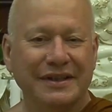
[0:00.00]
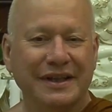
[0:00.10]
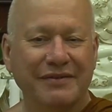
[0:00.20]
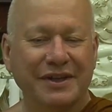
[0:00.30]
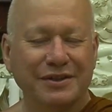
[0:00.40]

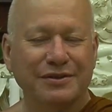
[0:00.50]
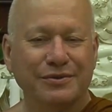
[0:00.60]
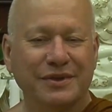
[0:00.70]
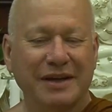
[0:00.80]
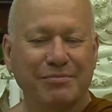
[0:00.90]
They've
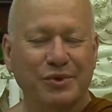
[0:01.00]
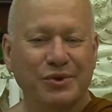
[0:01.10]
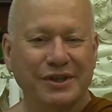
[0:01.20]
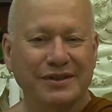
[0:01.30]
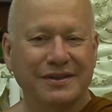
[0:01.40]
understood that
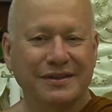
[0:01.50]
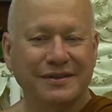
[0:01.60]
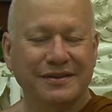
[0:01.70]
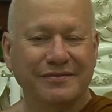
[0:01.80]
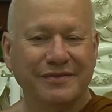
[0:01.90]
point
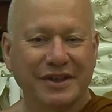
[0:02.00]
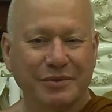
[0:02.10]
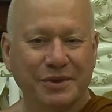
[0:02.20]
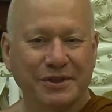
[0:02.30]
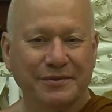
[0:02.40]
very
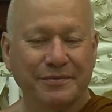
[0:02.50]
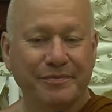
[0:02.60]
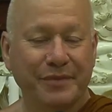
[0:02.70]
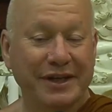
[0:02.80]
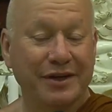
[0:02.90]
well
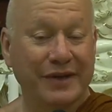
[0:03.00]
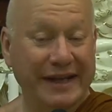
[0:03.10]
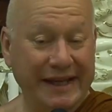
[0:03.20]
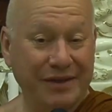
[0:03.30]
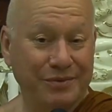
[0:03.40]
by going
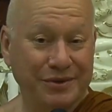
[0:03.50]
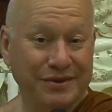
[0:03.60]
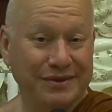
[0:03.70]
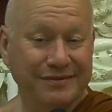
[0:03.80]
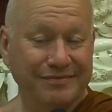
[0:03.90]

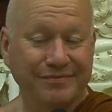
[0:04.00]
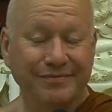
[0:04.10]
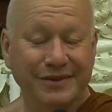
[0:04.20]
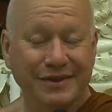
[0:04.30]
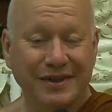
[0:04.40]
inwards
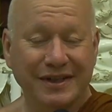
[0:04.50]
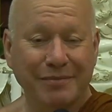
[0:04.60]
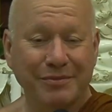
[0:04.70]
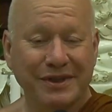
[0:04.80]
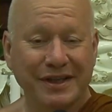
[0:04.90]
to the
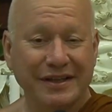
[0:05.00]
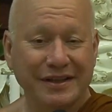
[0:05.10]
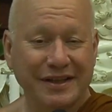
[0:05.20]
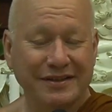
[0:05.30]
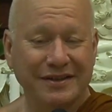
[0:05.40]
Dhamma
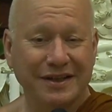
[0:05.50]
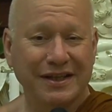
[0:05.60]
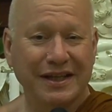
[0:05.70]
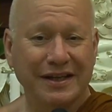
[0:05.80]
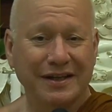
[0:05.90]

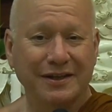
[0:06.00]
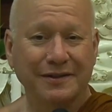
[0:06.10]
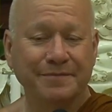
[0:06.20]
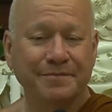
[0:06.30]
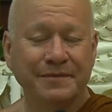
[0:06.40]
inside their heart.
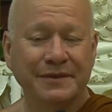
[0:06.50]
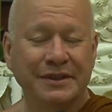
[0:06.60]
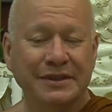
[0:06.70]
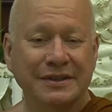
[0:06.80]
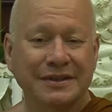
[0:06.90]

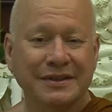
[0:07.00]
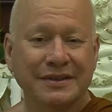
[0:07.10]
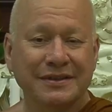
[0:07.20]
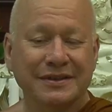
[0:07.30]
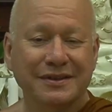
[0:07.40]

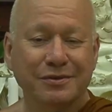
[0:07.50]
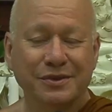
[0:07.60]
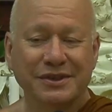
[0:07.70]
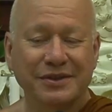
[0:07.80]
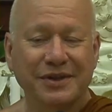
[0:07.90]
We
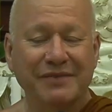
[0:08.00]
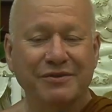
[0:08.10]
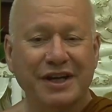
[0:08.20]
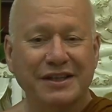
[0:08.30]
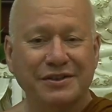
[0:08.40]
still have
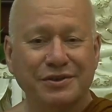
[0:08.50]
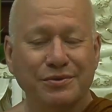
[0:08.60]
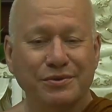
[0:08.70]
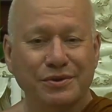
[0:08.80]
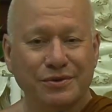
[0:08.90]

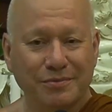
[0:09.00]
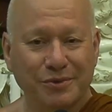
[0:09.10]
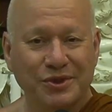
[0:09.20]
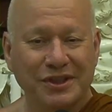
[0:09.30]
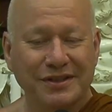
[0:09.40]
gratitude to the
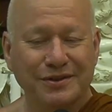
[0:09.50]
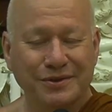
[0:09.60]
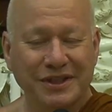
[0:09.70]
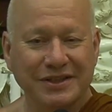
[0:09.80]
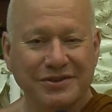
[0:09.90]
Buddha, to
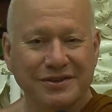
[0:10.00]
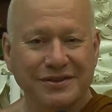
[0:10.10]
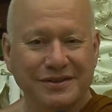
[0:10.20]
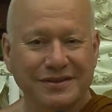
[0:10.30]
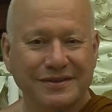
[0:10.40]

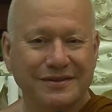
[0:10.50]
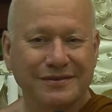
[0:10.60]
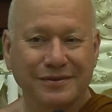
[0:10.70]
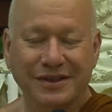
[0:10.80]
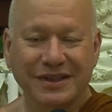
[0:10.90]
teachers,
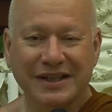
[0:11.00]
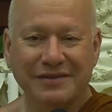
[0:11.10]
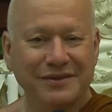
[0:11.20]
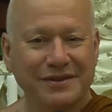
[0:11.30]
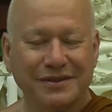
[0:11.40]
to the
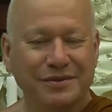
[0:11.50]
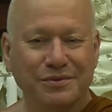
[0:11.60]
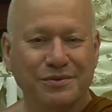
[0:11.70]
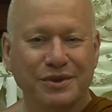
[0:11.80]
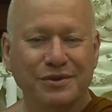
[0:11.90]
devas, to
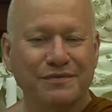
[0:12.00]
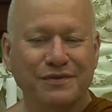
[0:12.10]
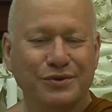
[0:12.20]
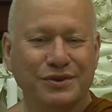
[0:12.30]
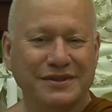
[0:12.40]
all the good
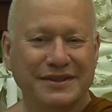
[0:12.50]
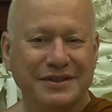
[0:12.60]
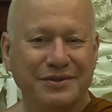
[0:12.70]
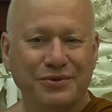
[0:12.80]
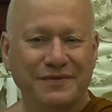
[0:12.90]
forces in
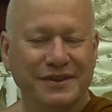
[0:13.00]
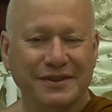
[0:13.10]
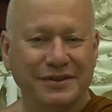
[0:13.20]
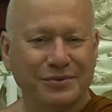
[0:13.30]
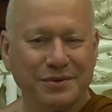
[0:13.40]
the
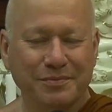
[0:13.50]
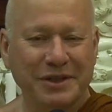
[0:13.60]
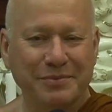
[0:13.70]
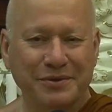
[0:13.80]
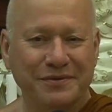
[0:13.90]
universe, all the
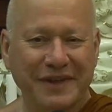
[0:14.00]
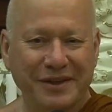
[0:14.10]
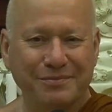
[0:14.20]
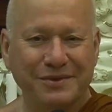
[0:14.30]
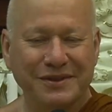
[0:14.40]
people who have
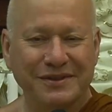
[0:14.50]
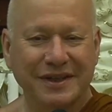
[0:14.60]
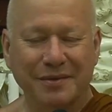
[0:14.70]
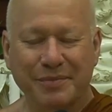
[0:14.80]
helped us, our